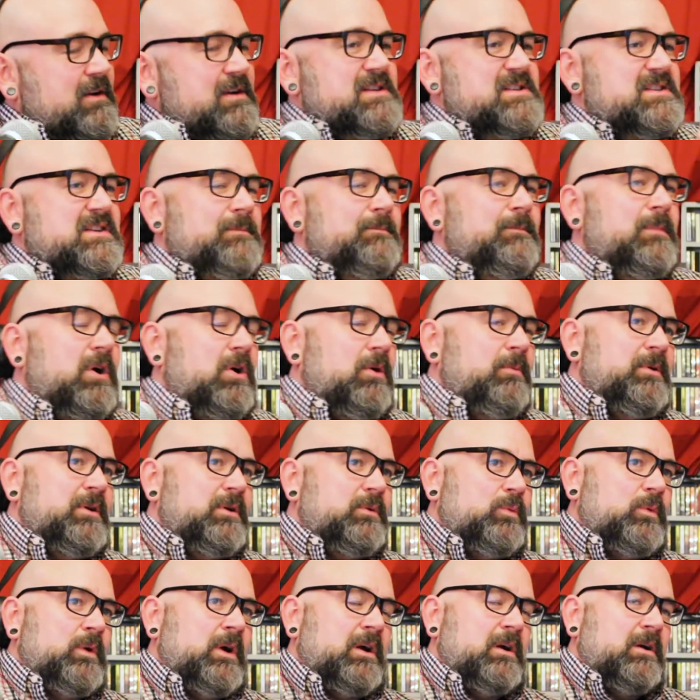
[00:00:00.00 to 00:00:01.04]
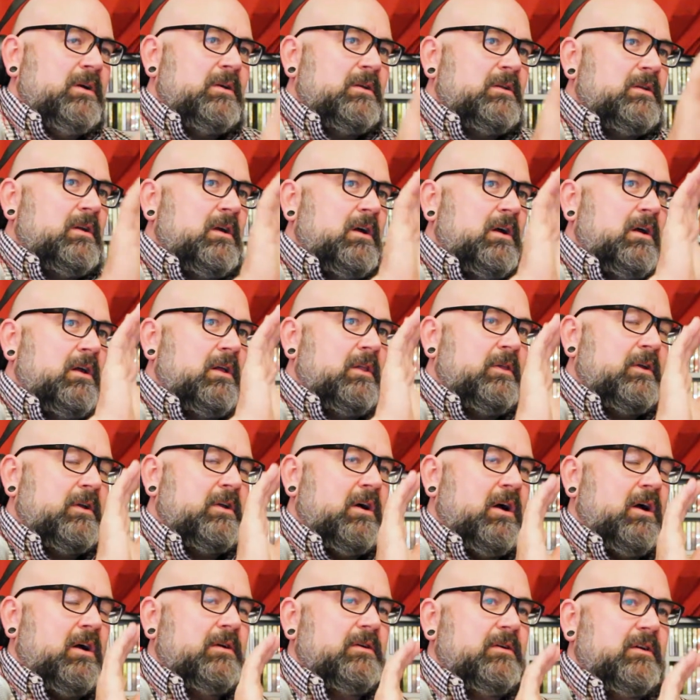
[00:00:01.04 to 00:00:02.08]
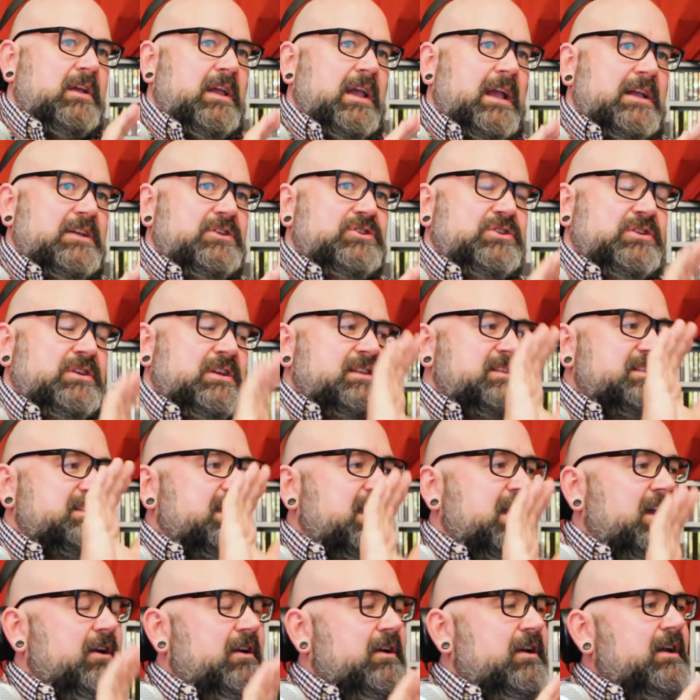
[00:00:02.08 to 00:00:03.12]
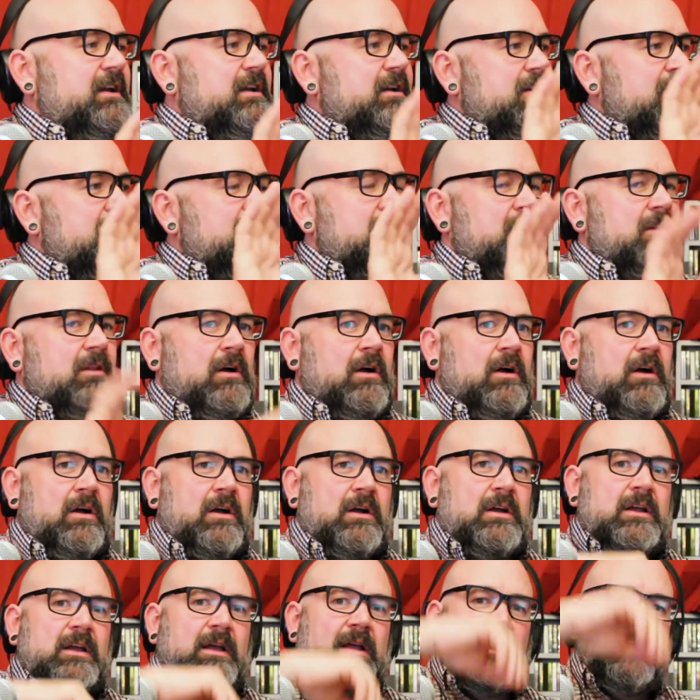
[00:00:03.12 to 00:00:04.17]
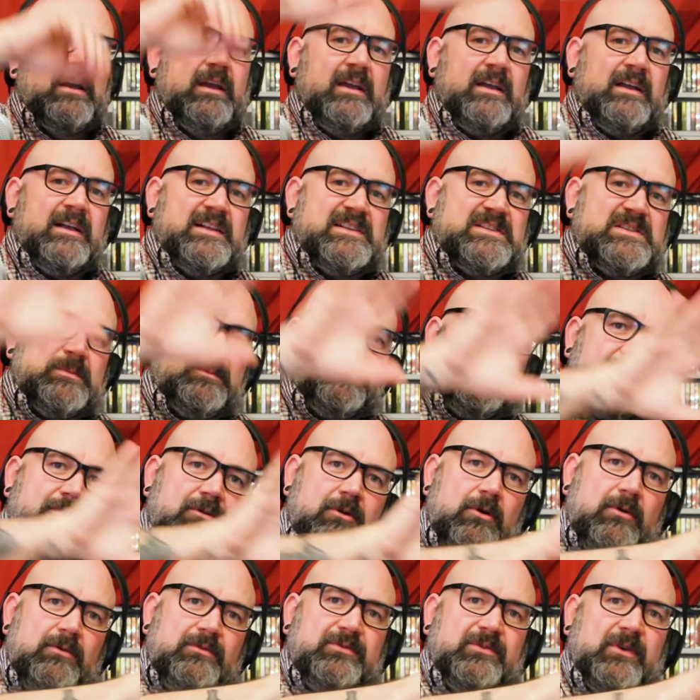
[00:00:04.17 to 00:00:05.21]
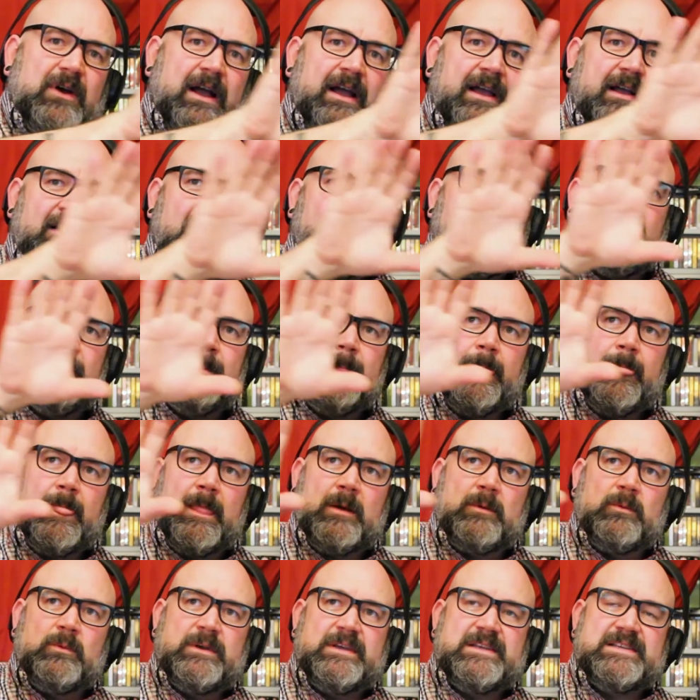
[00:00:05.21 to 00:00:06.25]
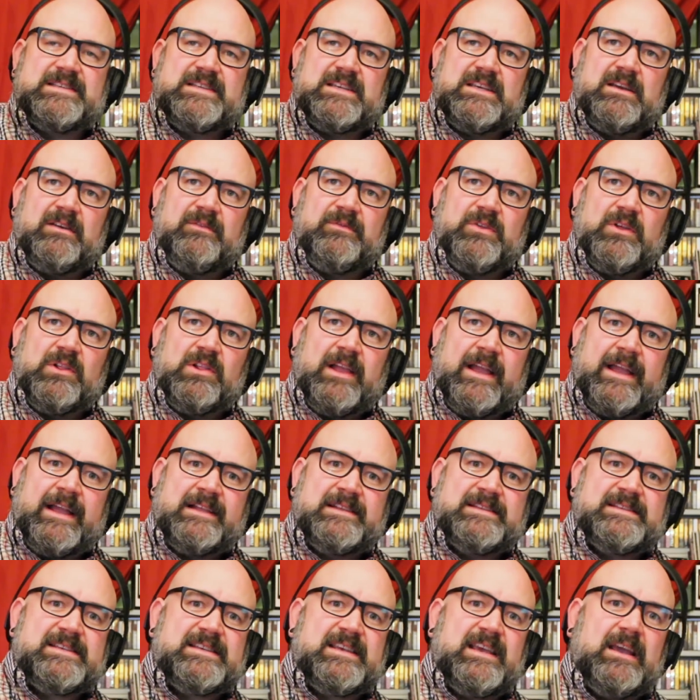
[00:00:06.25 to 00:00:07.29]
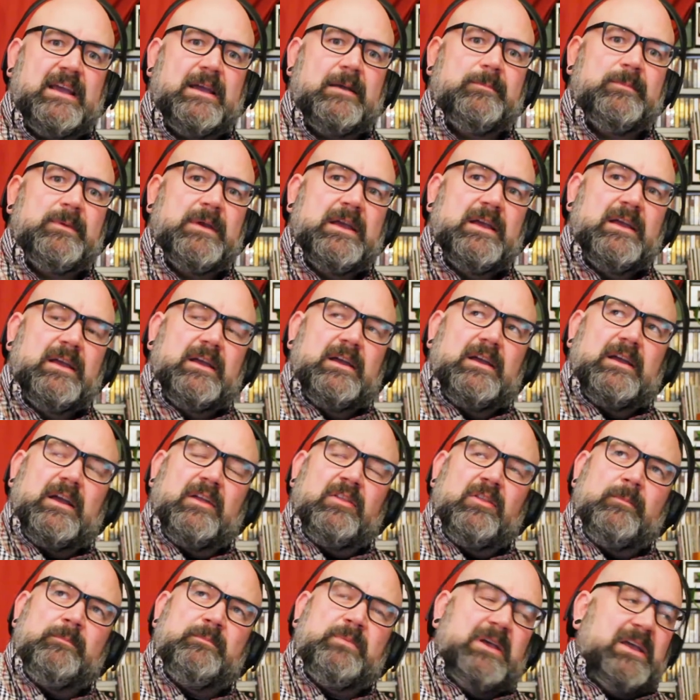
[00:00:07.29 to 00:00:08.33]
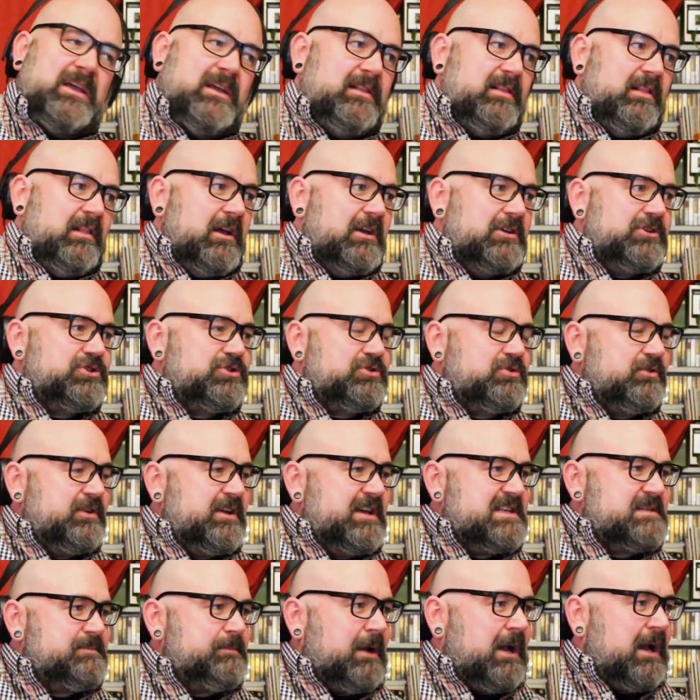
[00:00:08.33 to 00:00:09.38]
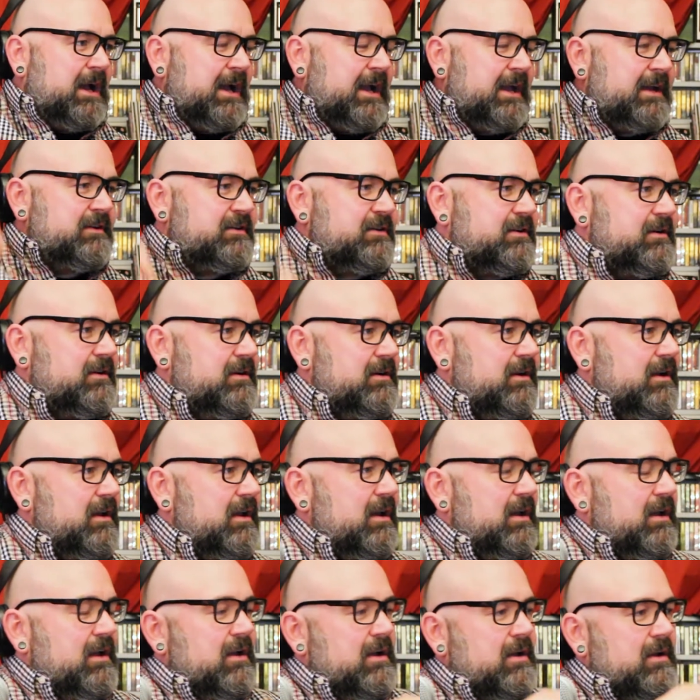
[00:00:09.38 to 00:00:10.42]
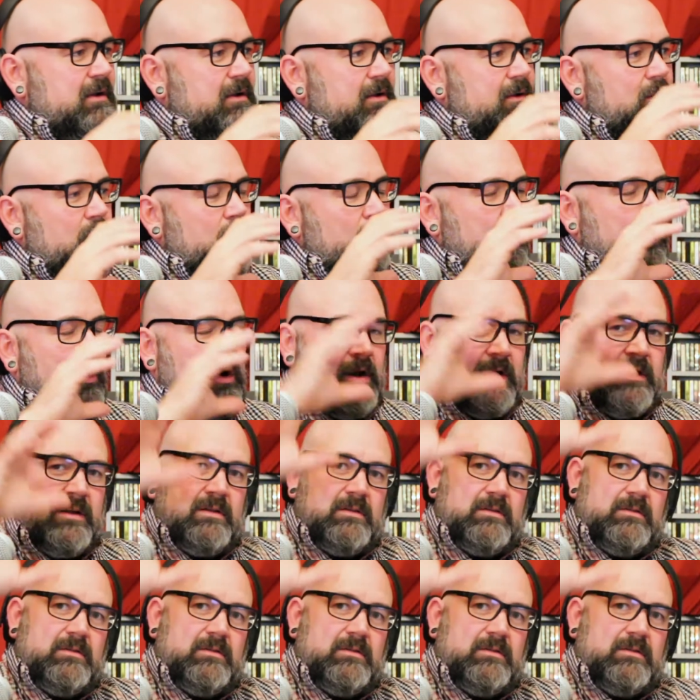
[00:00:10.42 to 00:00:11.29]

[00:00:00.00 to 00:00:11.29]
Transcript: is a moment where the congregation is carrying her along, and it's a profile we see of the landscape and the big lush trees behind her. One